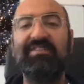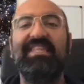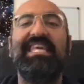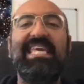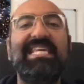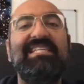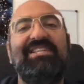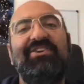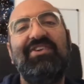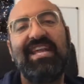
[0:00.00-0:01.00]
of the keys
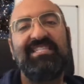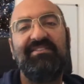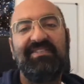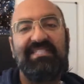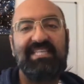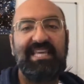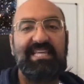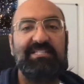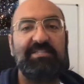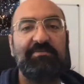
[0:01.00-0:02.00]
to creativity
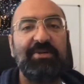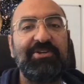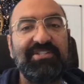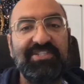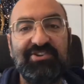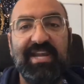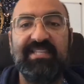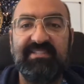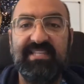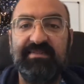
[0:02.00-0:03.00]
is to put
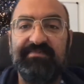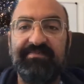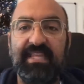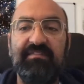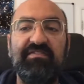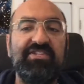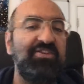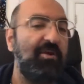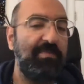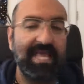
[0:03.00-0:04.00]
constraints in. If you've just
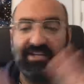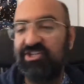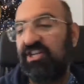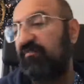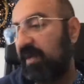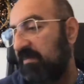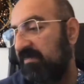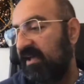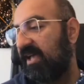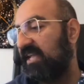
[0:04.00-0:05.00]
got a blank sheet of
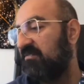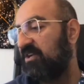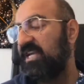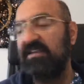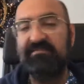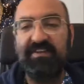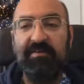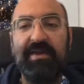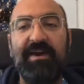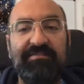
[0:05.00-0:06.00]
paper and you've got infinite
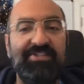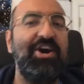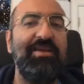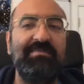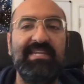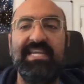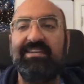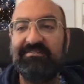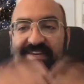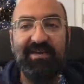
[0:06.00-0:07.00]
amount of time and
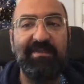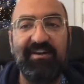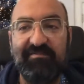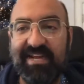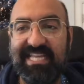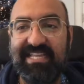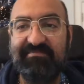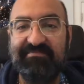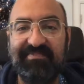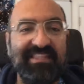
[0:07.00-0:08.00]
infinite amount of money,
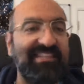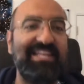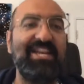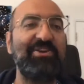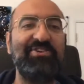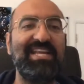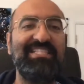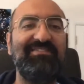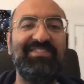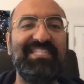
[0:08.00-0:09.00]
then no
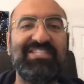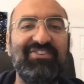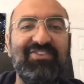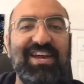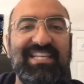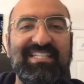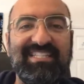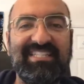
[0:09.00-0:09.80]
creativity is required.